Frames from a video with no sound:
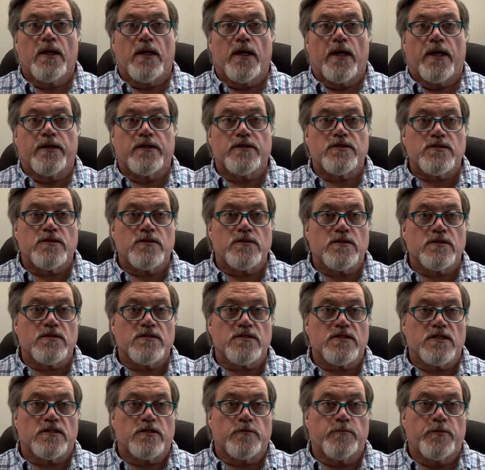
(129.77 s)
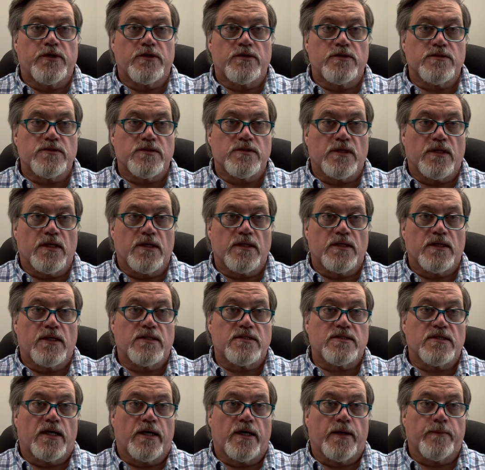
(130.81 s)
and the students that they'll be using at that
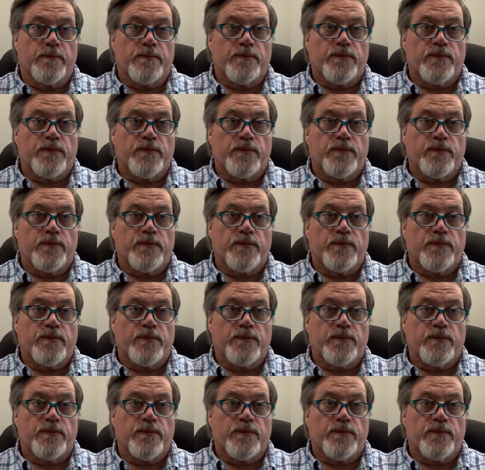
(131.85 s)
time.